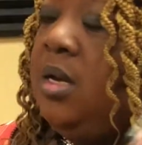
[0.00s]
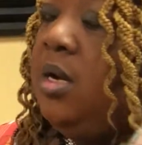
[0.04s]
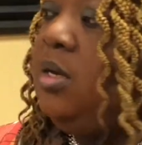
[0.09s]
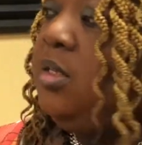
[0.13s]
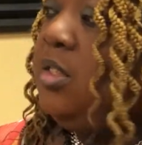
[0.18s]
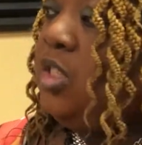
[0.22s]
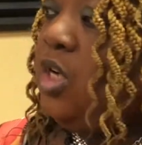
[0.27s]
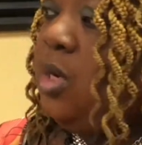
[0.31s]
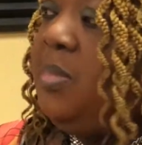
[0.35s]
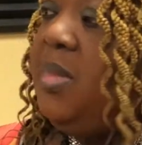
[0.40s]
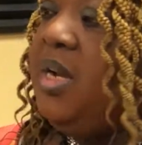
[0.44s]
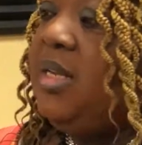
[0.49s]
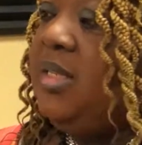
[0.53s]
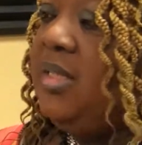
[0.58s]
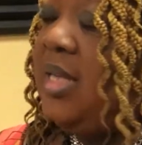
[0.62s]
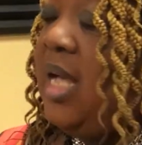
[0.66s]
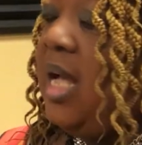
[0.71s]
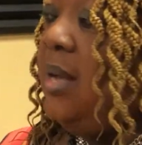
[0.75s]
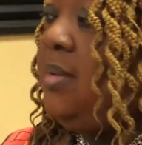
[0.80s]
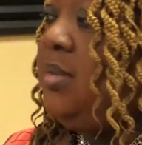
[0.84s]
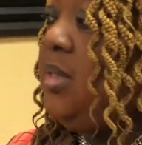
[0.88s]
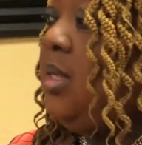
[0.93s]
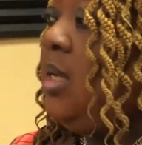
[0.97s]
You know, so many
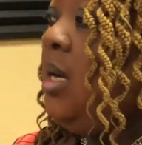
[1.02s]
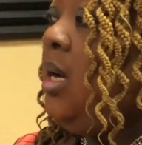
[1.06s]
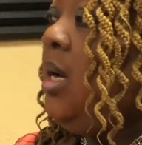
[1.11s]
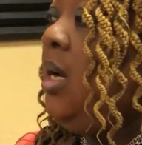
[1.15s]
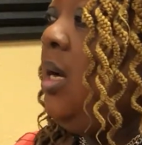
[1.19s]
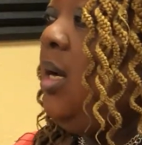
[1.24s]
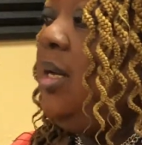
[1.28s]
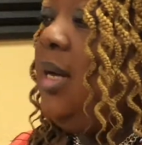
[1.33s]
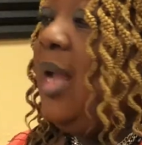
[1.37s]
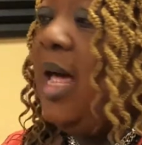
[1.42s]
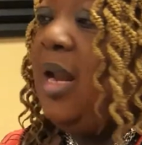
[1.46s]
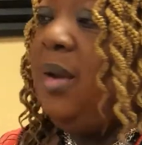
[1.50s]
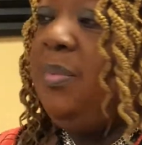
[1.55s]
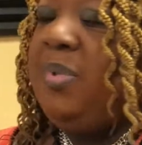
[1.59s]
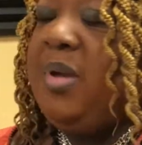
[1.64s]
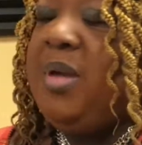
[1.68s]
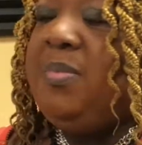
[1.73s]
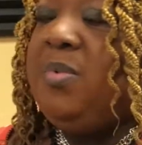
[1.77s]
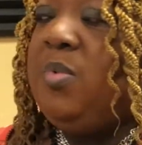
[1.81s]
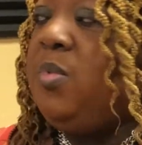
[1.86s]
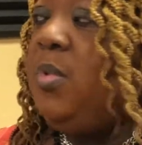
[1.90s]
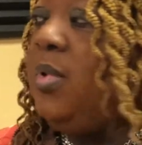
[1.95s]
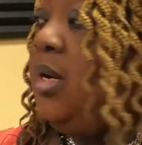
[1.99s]
times a lot of
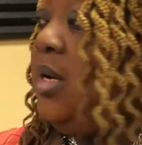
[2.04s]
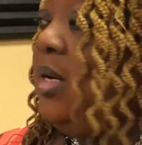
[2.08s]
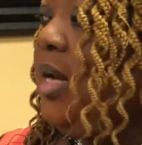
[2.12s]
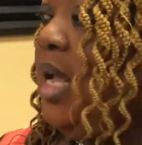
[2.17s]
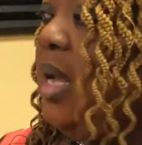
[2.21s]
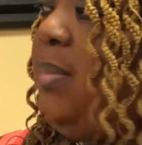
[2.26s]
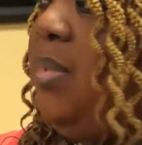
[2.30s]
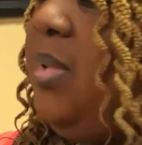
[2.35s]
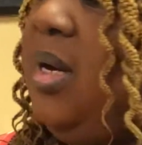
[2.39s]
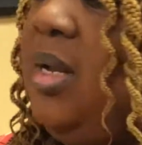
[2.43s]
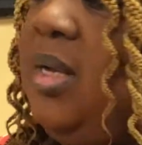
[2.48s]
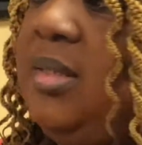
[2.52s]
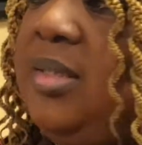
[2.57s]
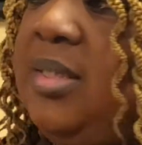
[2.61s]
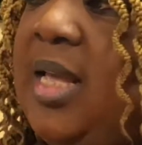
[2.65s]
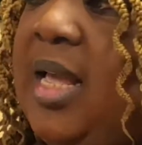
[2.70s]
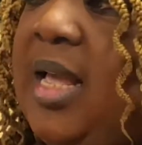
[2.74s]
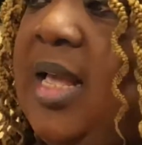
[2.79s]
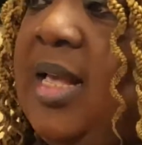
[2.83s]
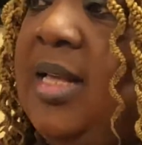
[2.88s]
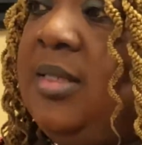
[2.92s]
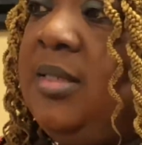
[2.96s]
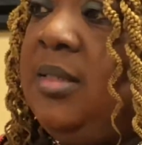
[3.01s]
people want to label us
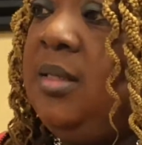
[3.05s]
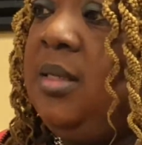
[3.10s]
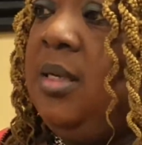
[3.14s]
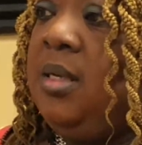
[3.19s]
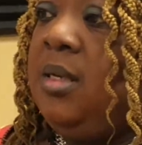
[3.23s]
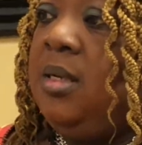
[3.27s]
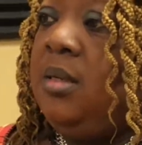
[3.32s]
as